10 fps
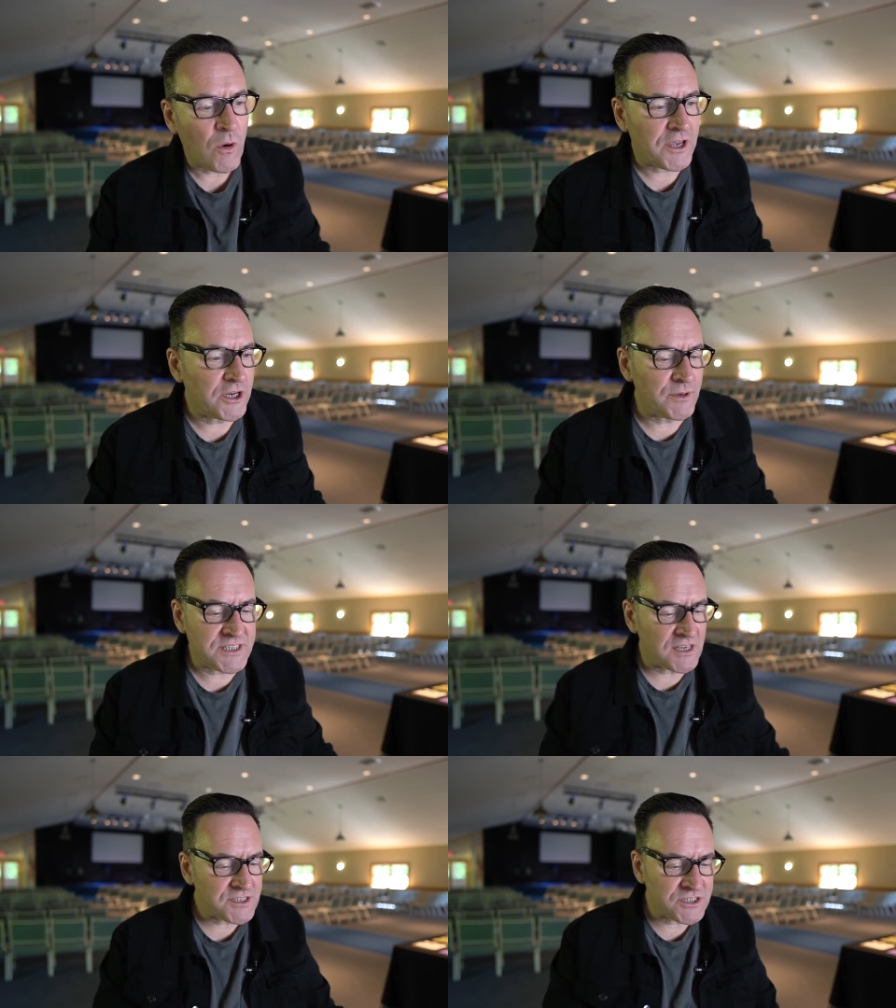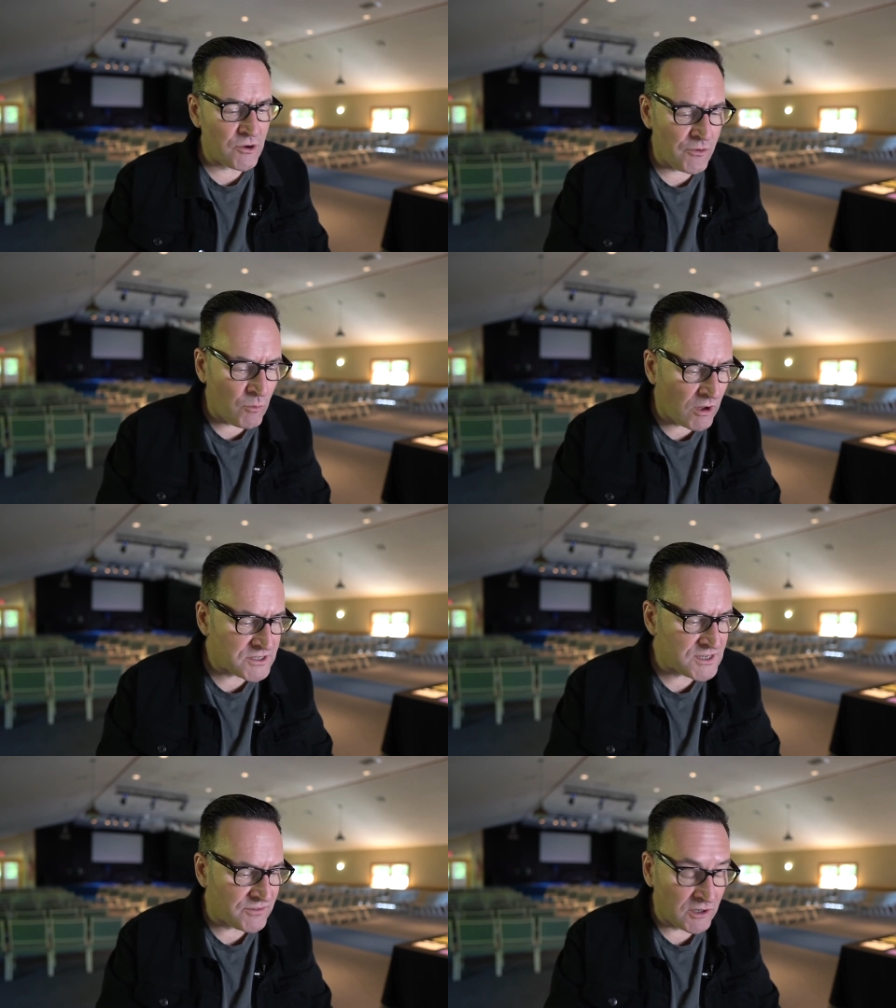you know, he tells the story
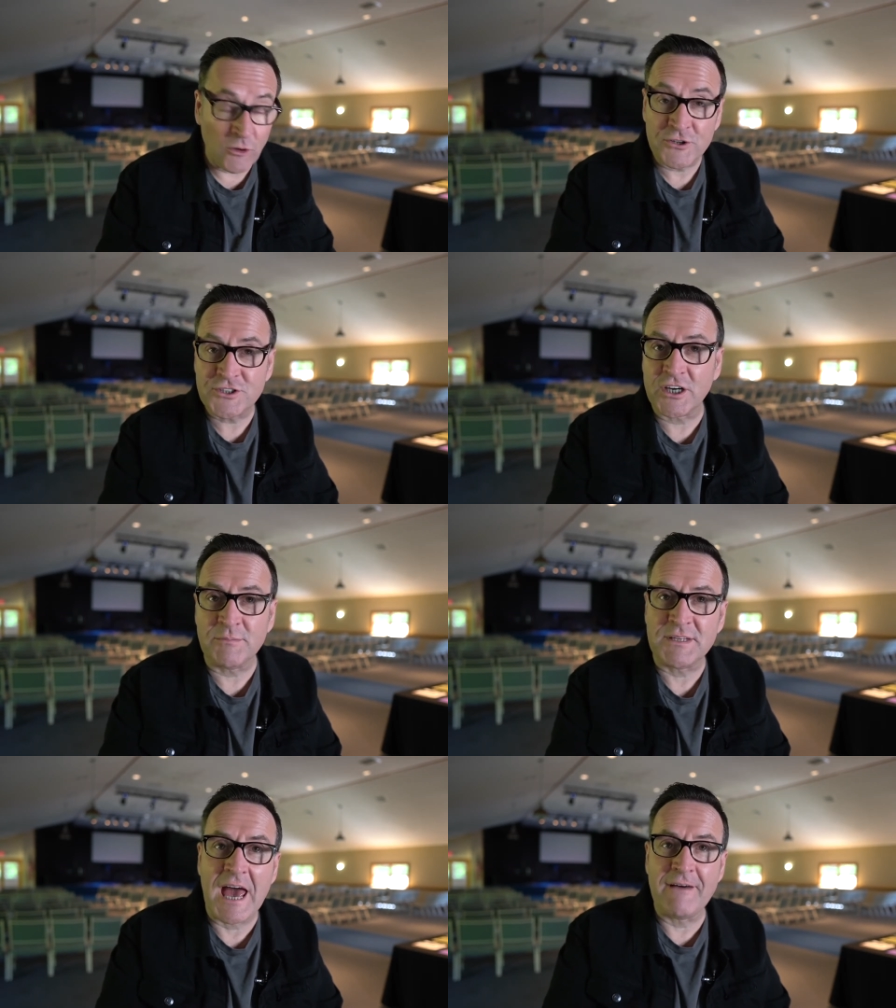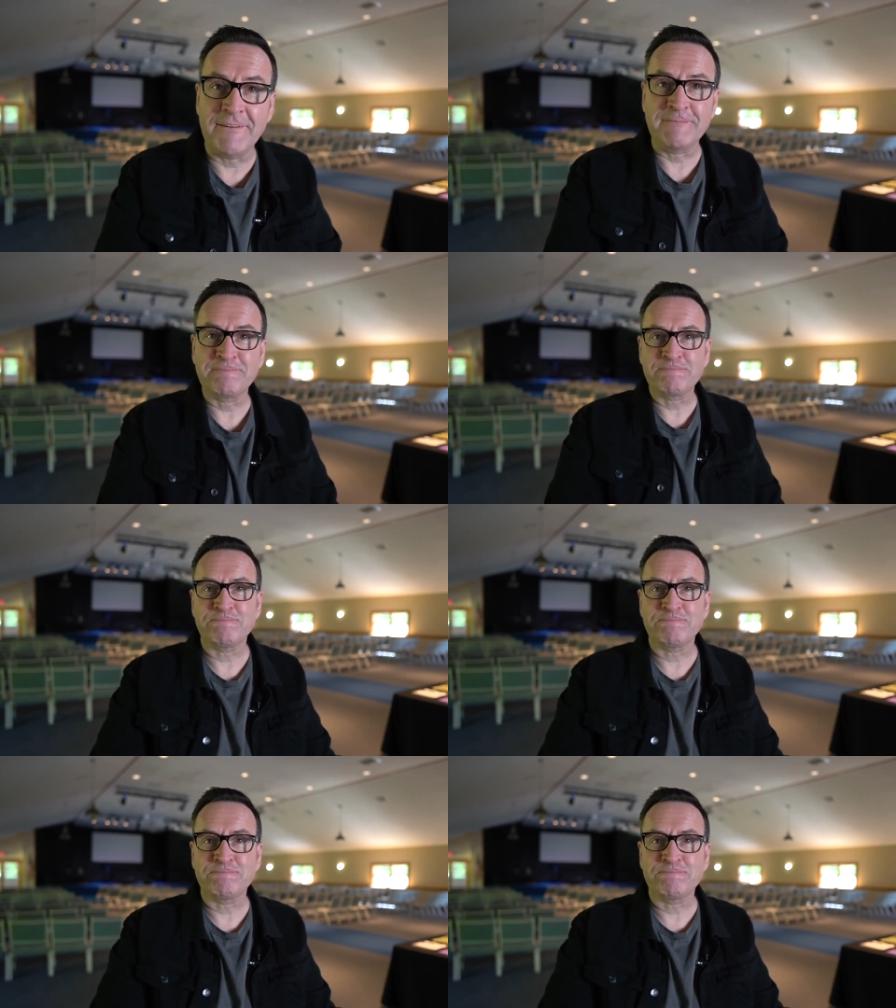once of the Lord took him to heaven.